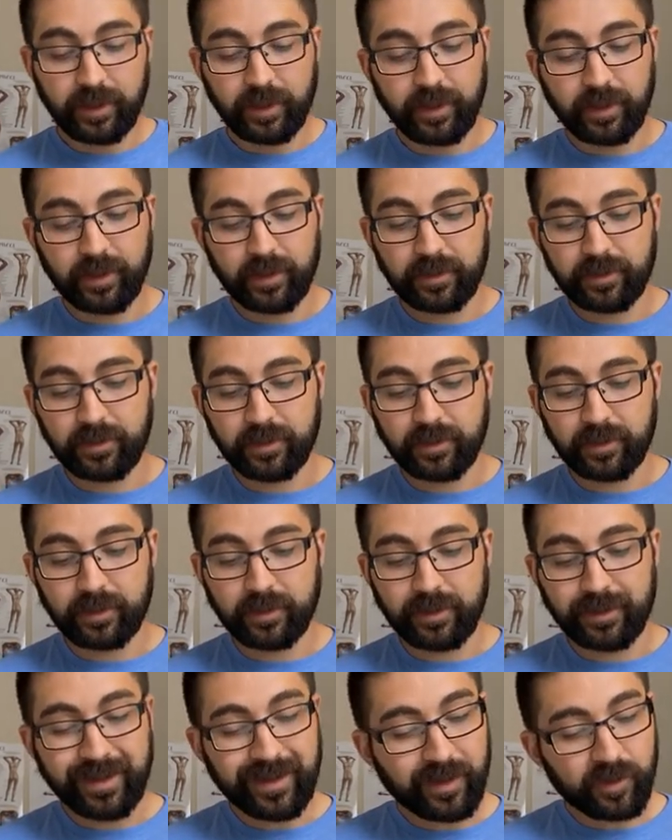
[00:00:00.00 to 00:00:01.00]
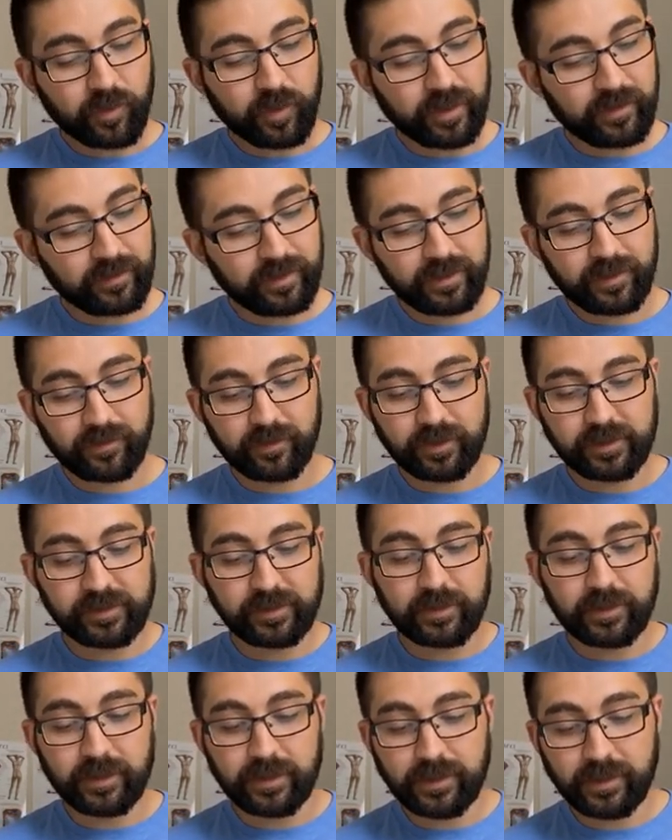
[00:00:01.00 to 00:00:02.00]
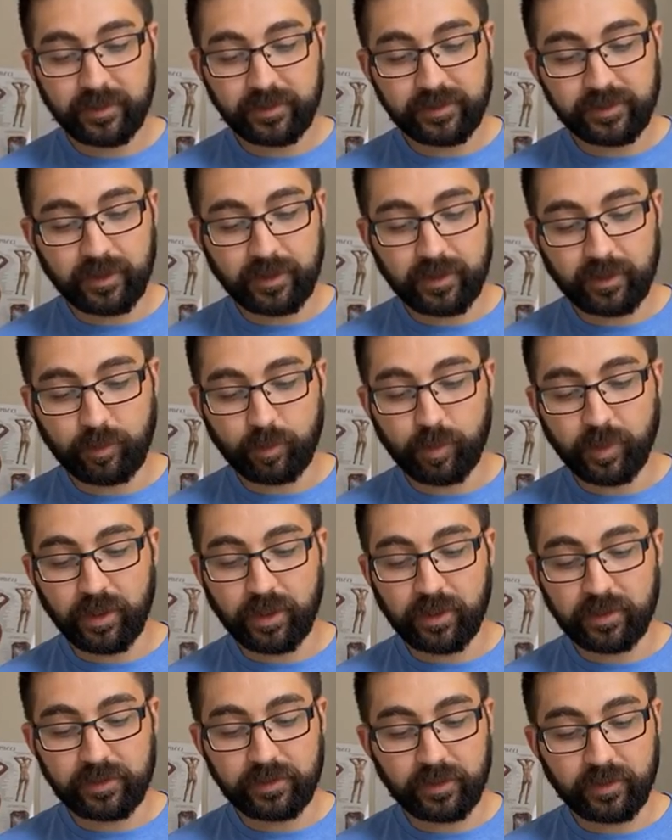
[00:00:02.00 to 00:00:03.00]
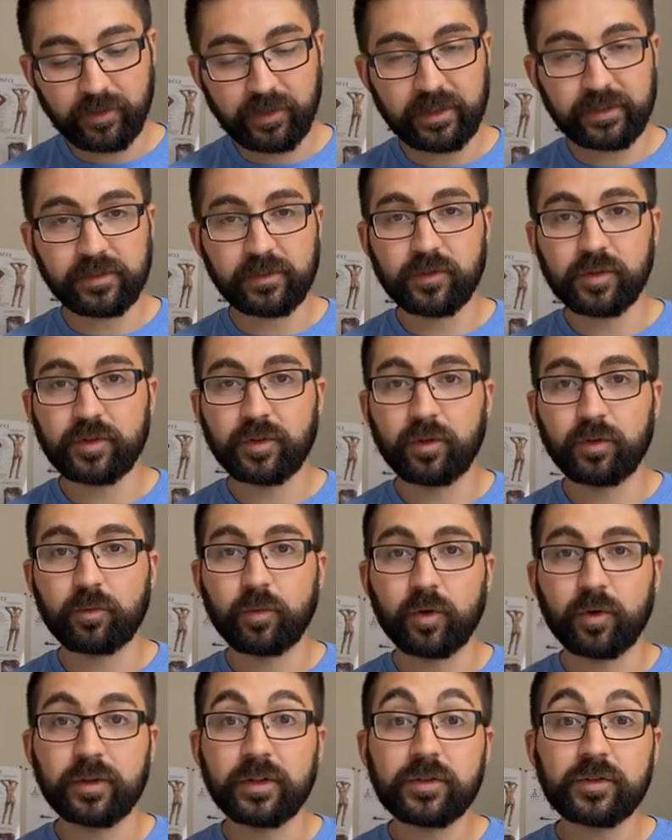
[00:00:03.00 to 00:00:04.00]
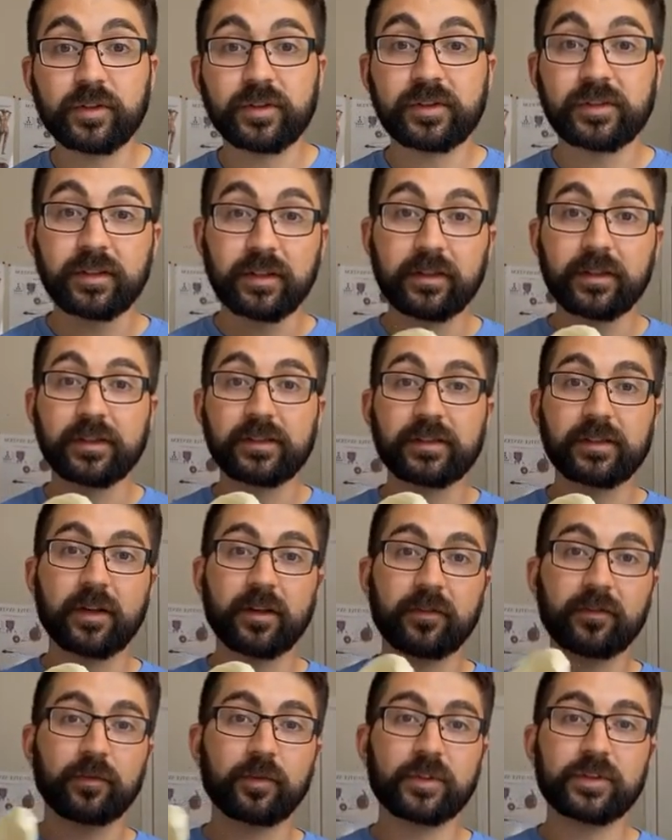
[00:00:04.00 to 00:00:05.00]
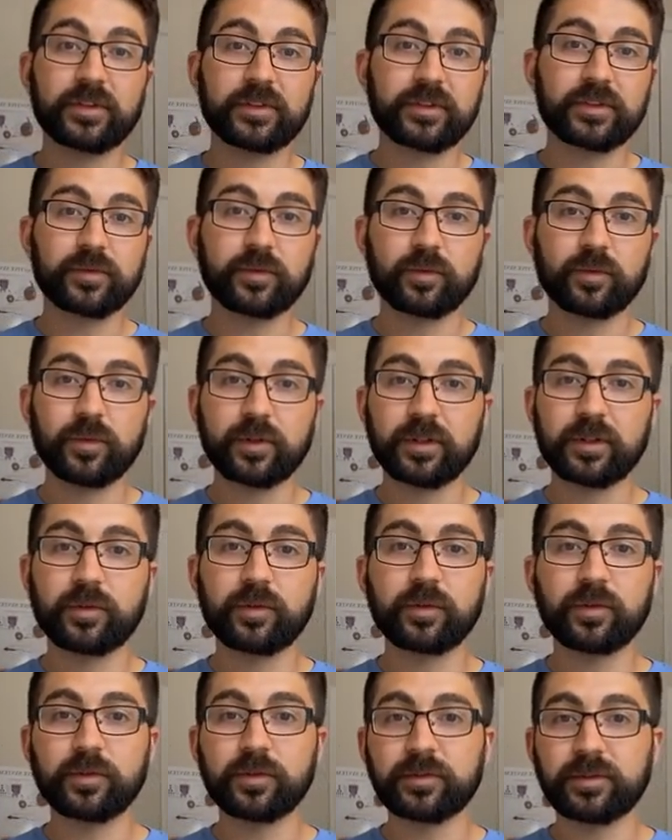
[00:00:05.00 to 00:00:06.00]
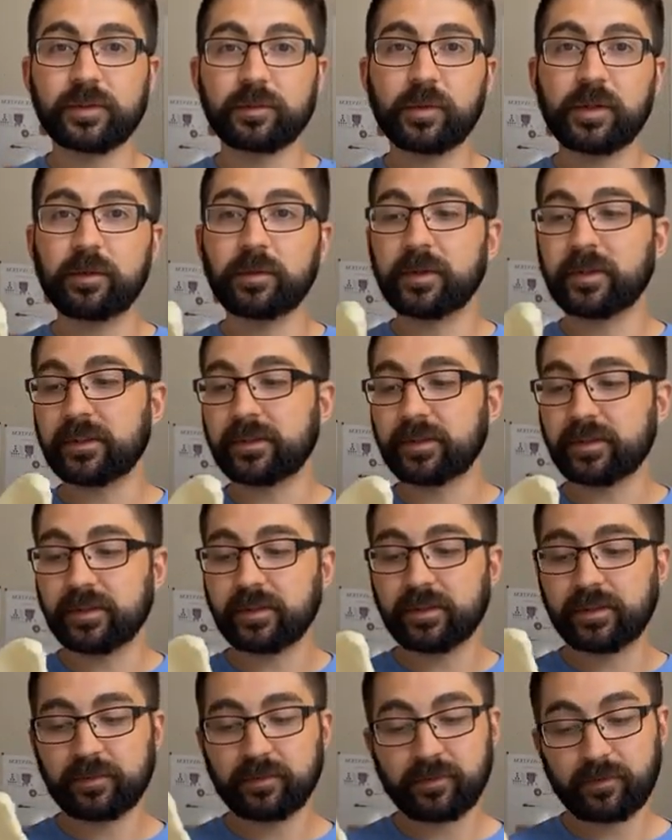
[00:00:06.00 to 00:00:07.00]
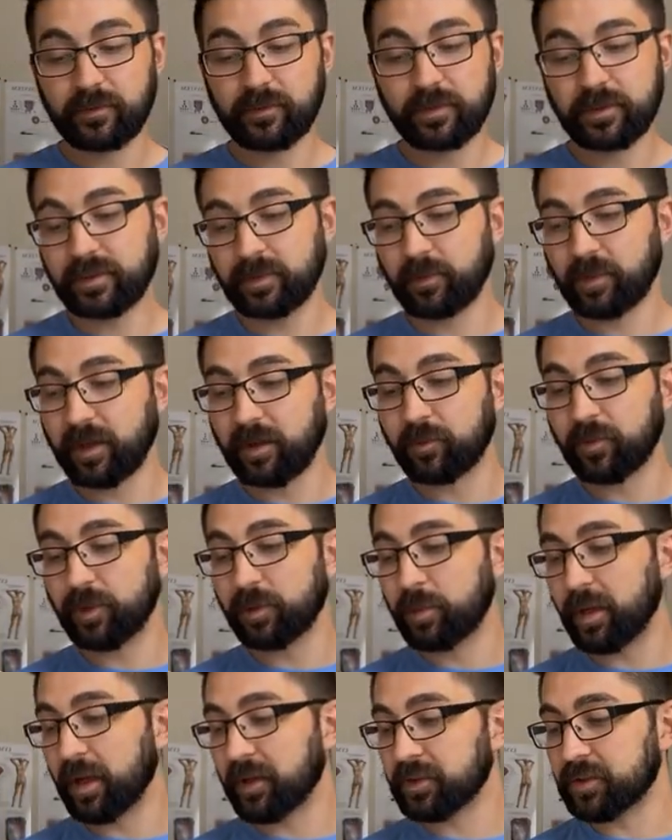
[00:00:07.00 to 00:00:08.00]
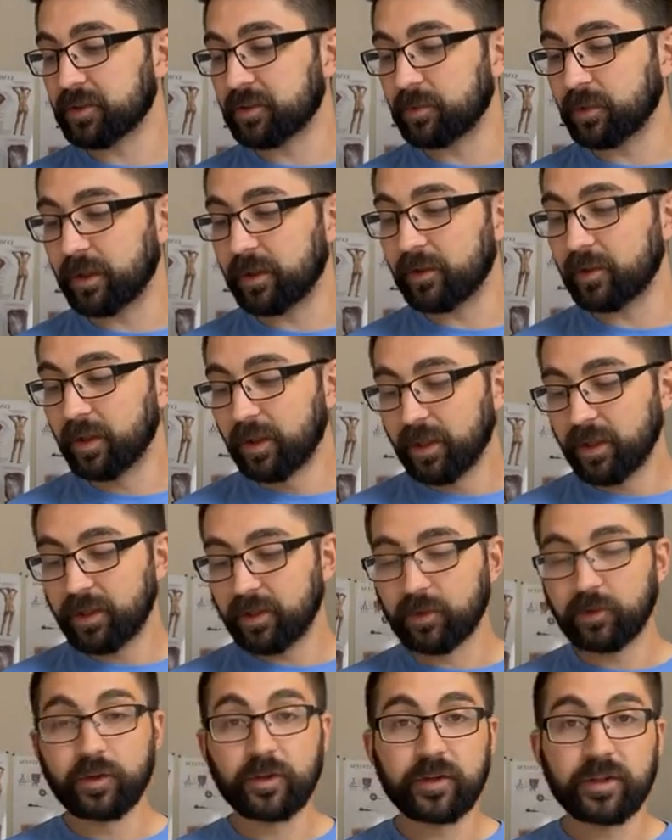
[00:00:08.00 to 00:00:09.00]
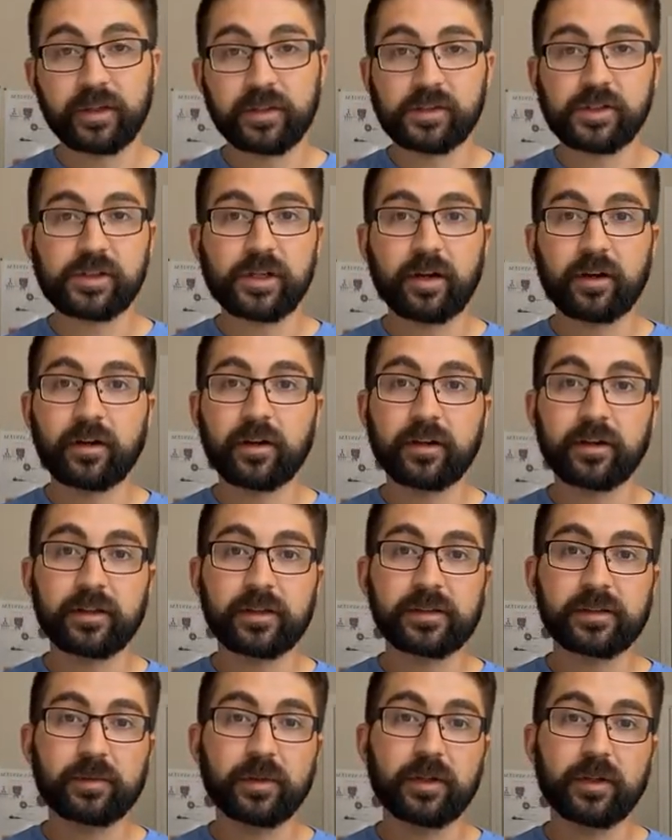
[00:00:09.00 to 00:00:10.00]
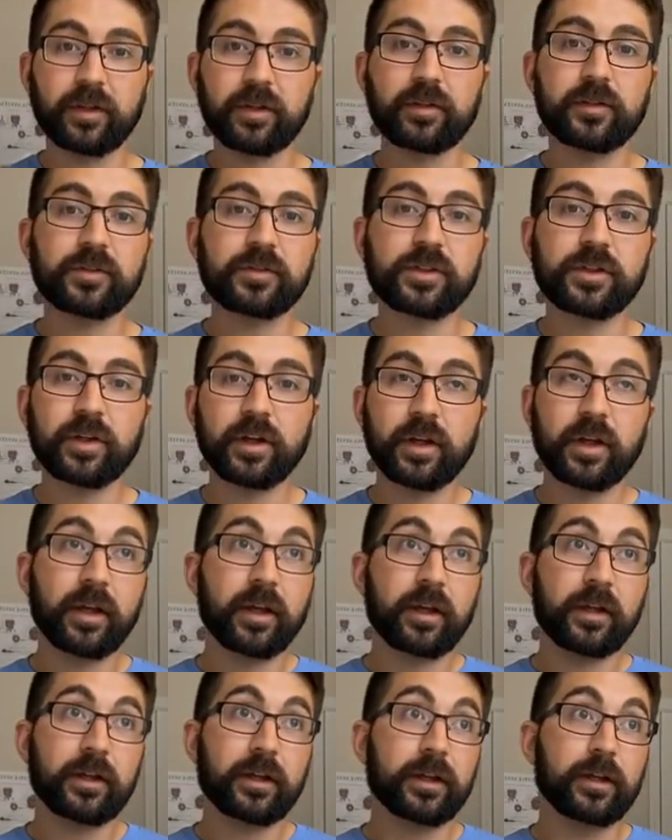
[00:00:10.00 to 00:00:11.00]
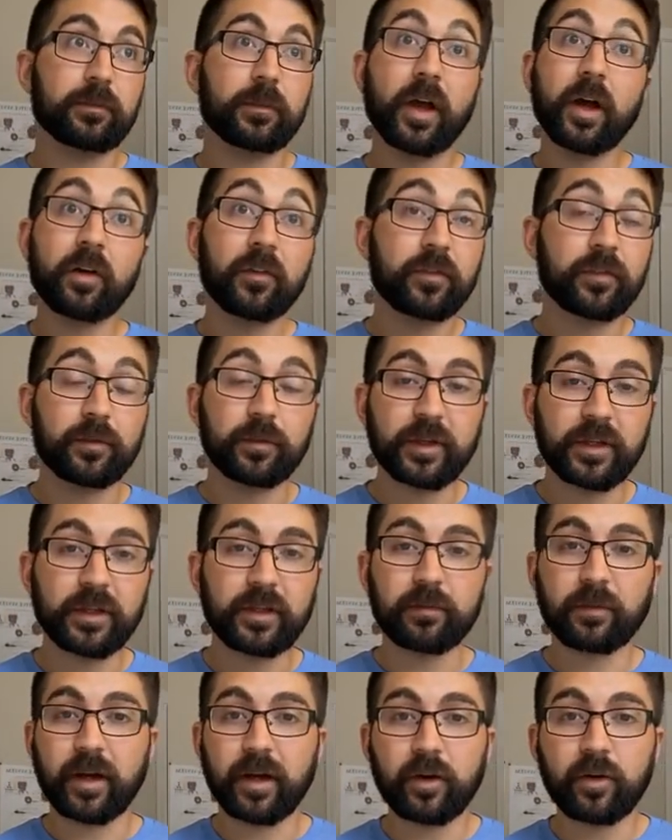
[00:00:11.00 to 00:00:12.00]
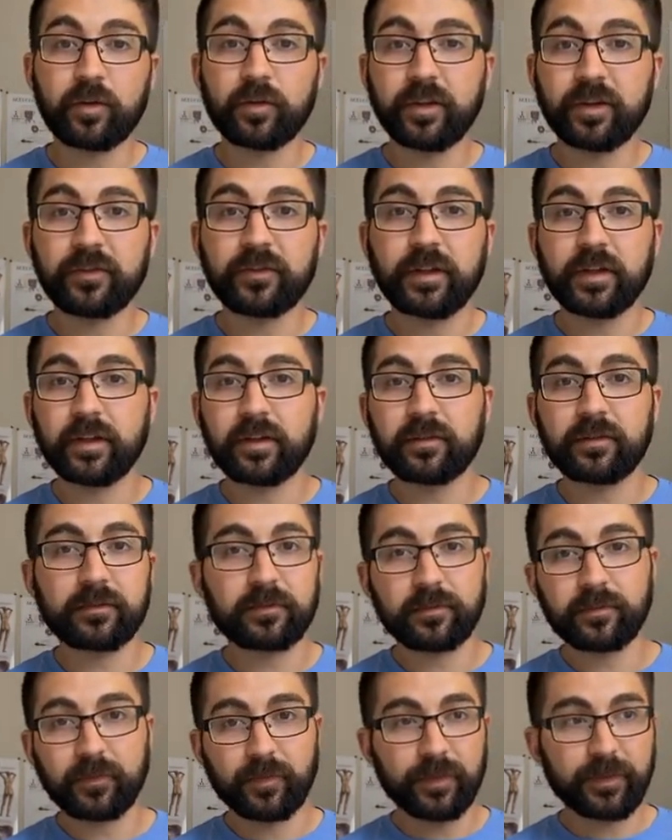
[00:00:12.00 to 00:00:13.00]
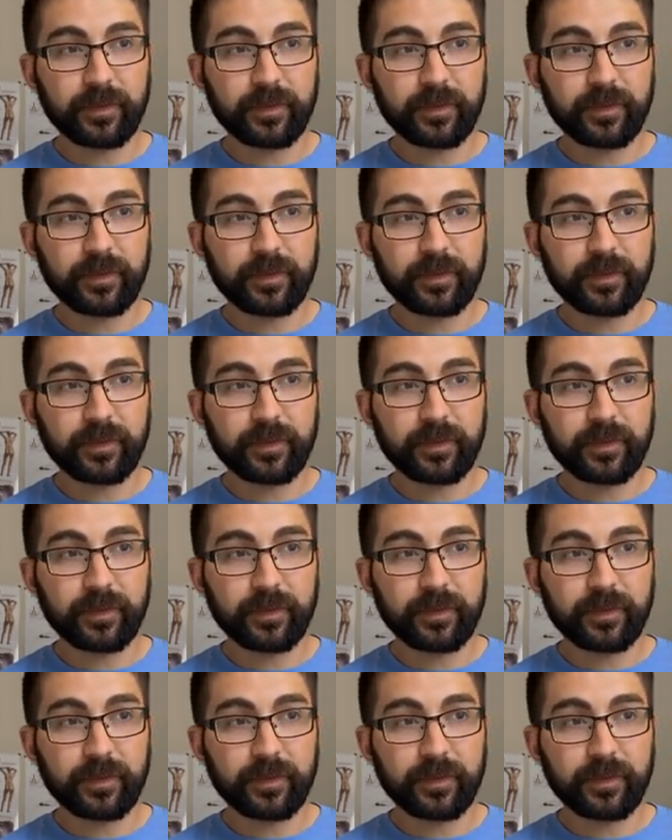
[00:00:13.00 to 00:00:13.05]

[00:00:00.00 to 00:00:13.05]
and not quite ready to release the details on it, but you guys have shown more interest in this stuff, which is really cool to me because it's something I'm really passionate about learning and sharing, and it's been a huge help for me in my own lifting,